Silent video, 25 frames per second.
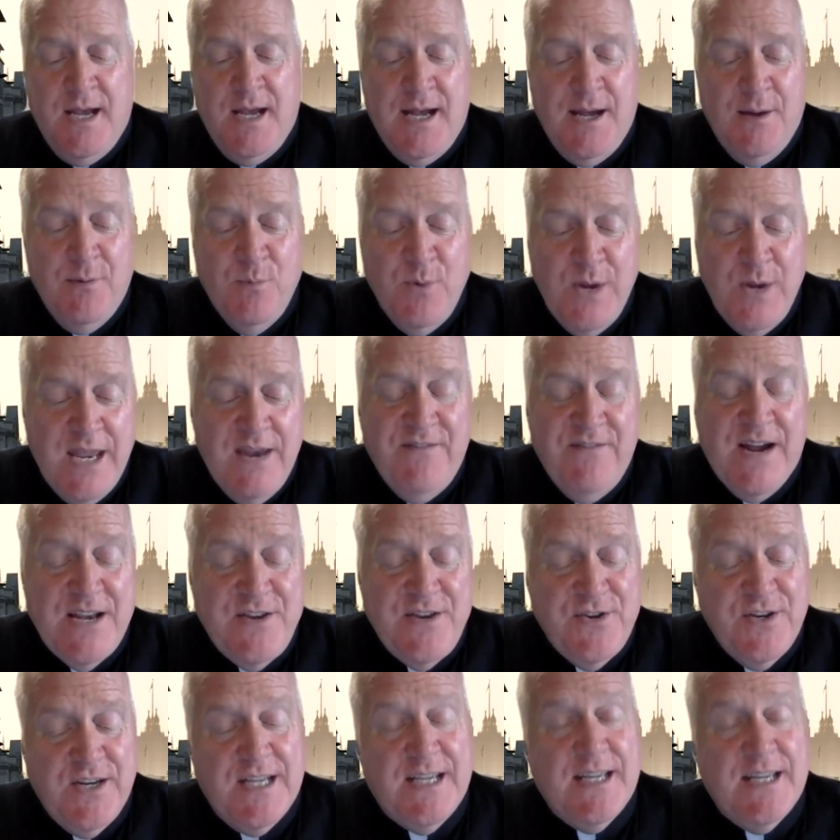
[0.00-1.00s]
We
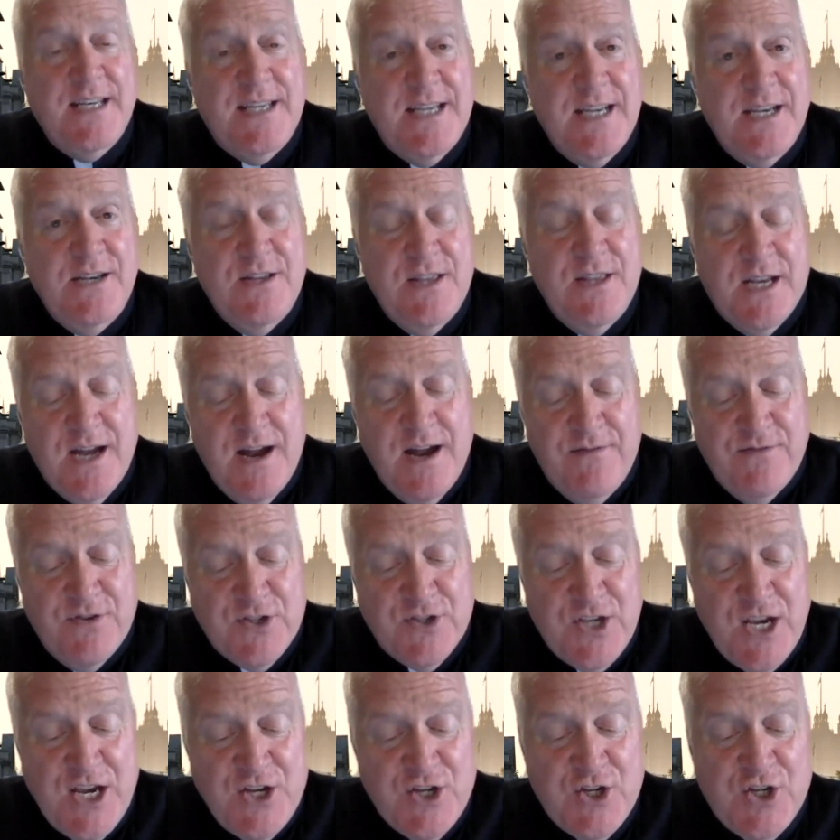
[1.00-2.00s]
invite you to continue the
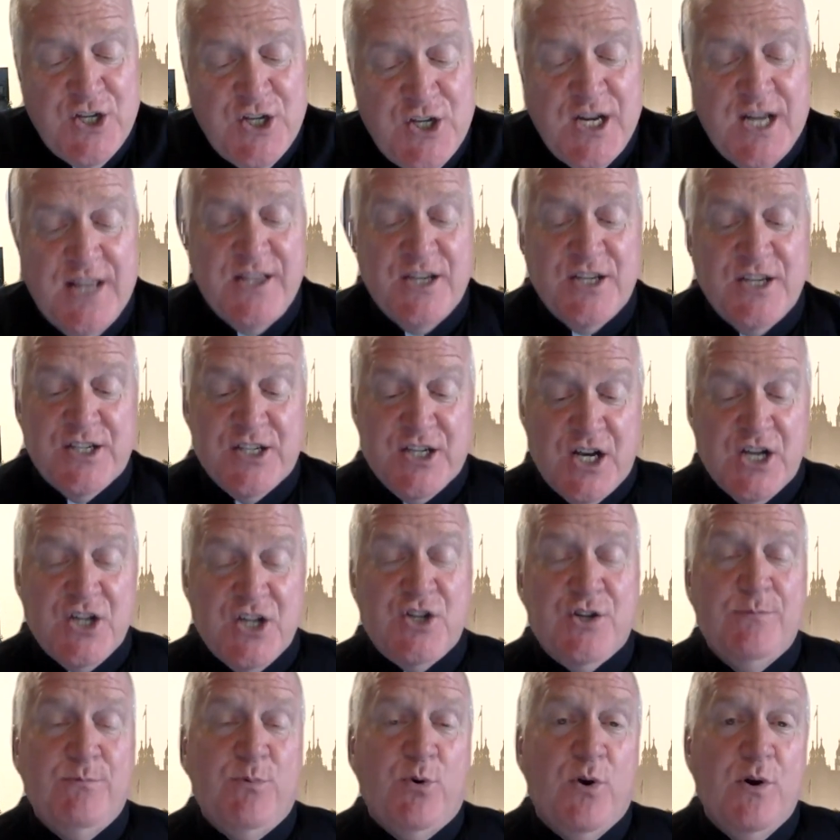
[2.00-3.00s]
conversation on the
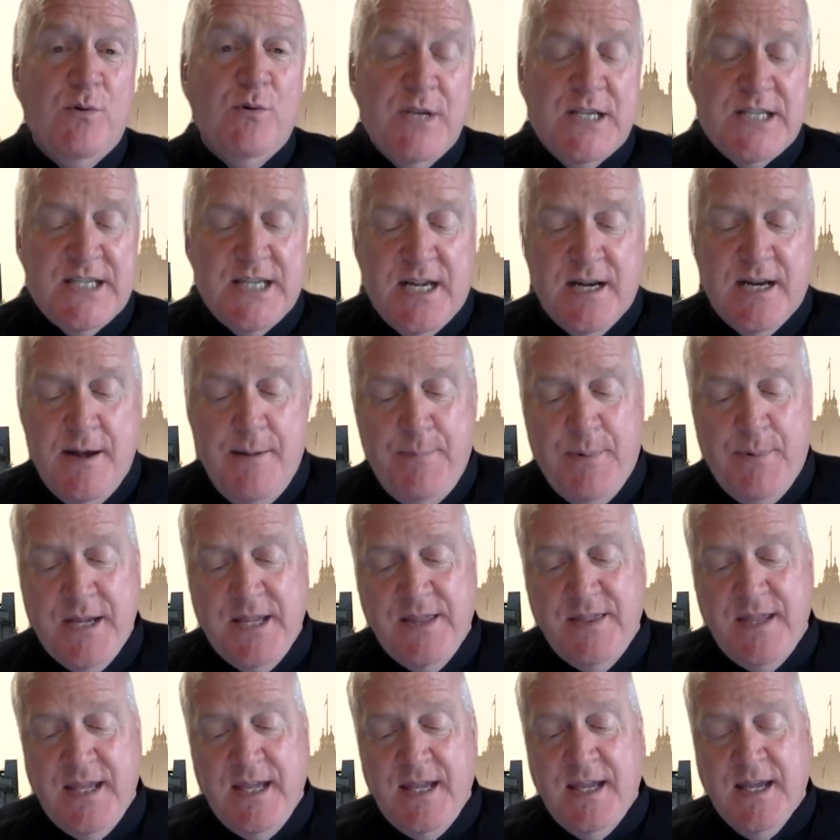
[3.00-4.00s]
discussion board we set up
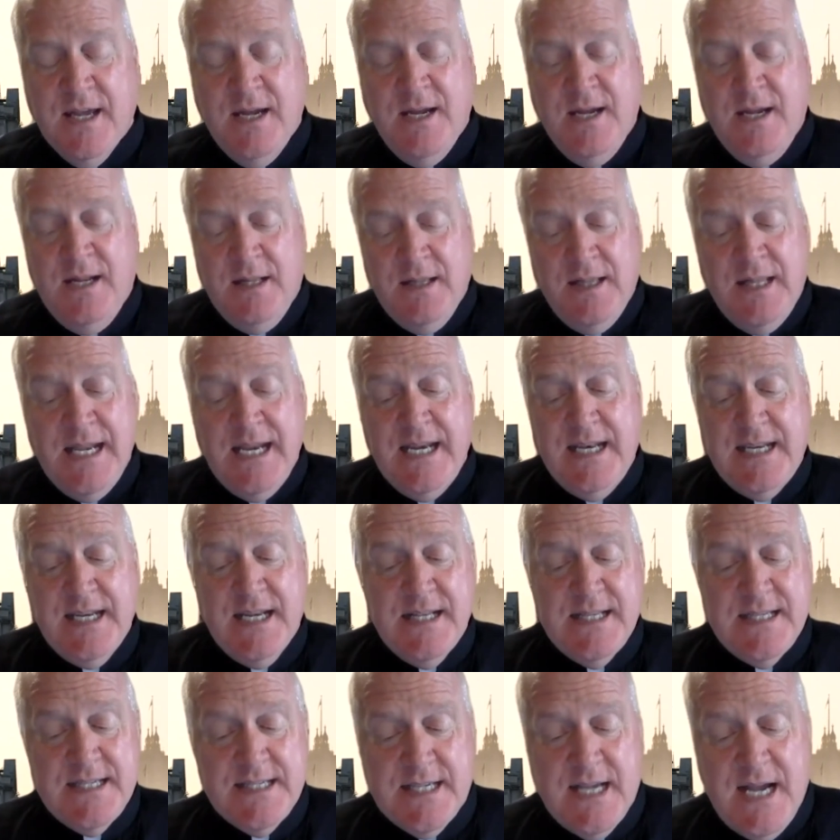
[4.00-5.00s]
in the
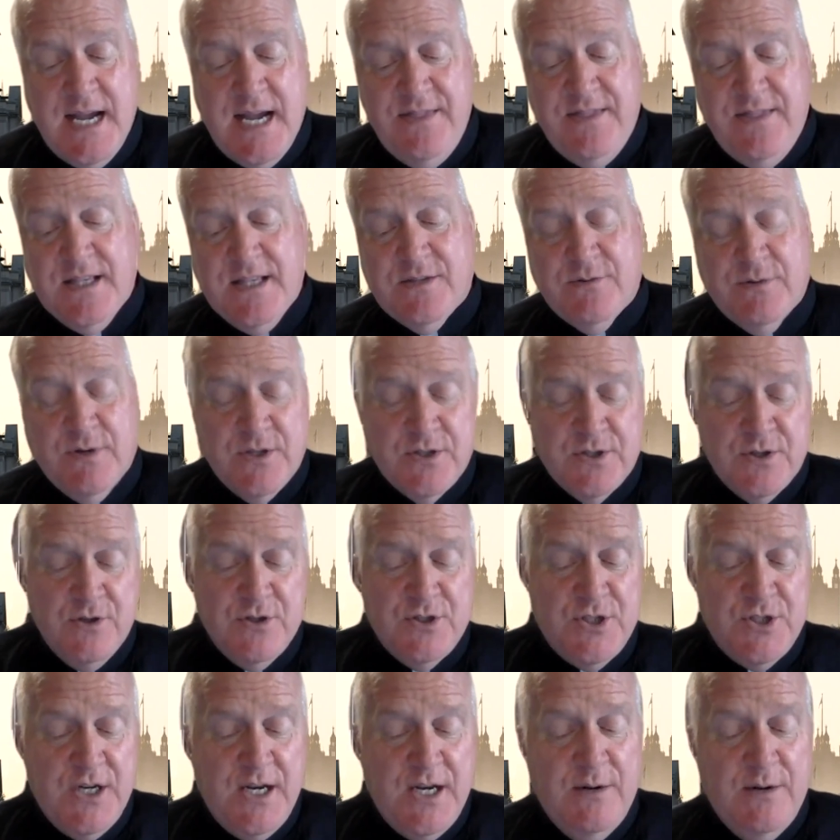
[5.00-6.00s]
LinkedIn site that's
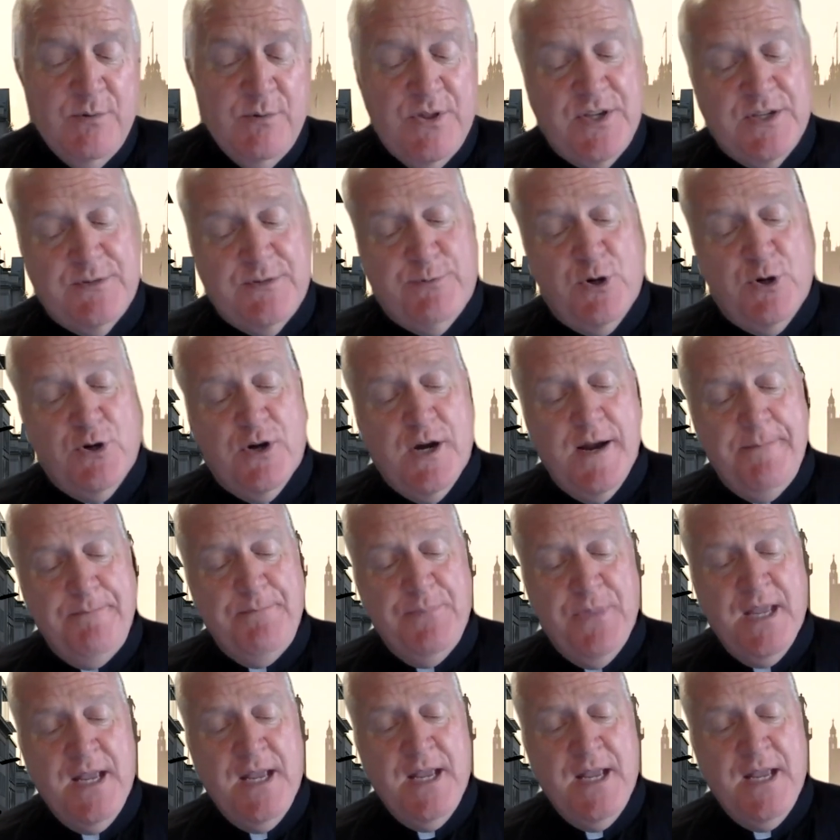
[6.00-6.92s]
associated with this program.